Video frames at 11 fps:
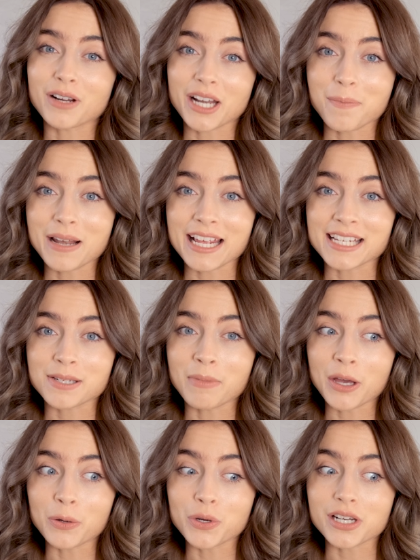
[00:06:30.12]
when I placed
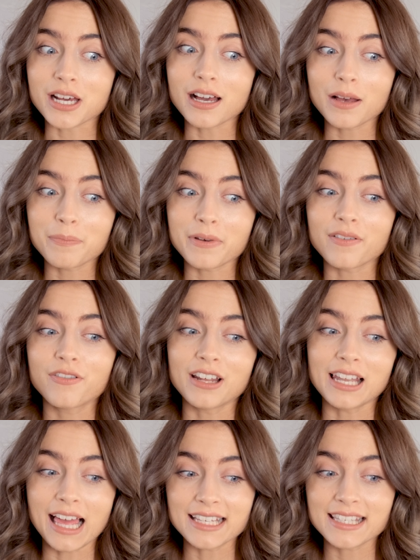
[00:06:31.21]
my order, but for
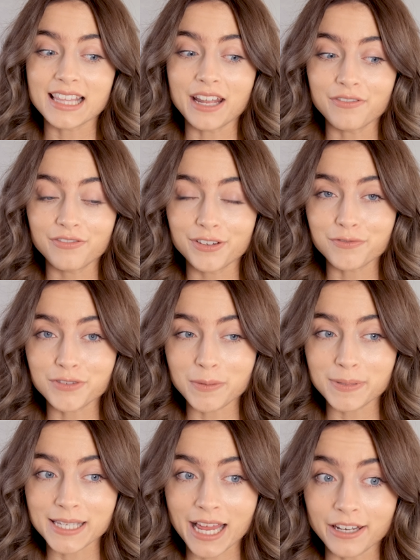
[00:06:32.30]
less than
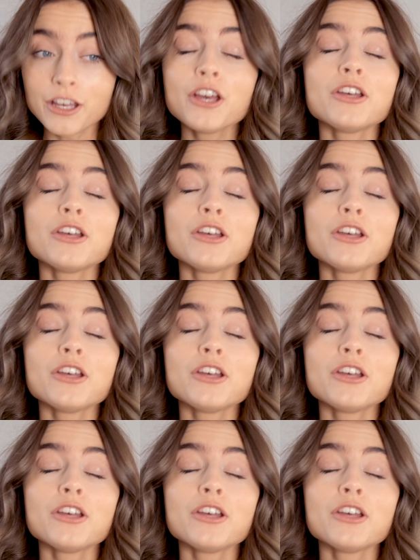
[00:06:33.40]
50%,